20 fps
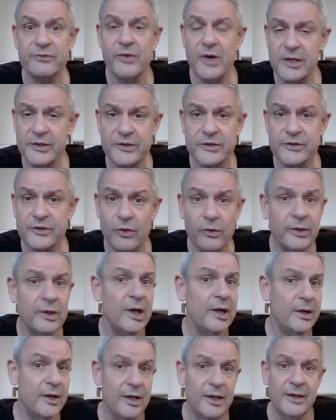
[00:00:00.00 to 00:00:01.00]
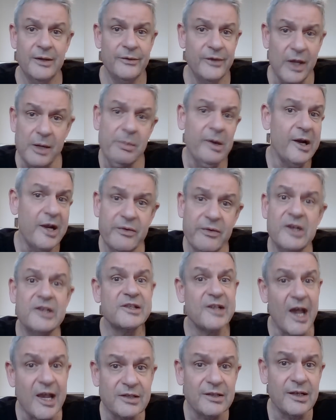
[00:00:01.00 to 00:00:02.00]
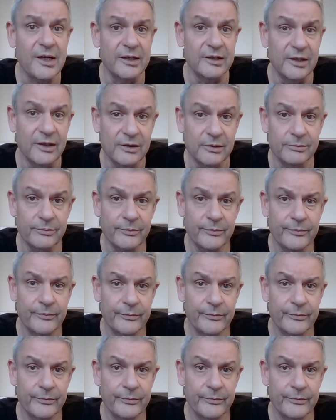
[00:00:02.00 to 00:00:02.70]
friends, and so on, they believe he's gaslighting them.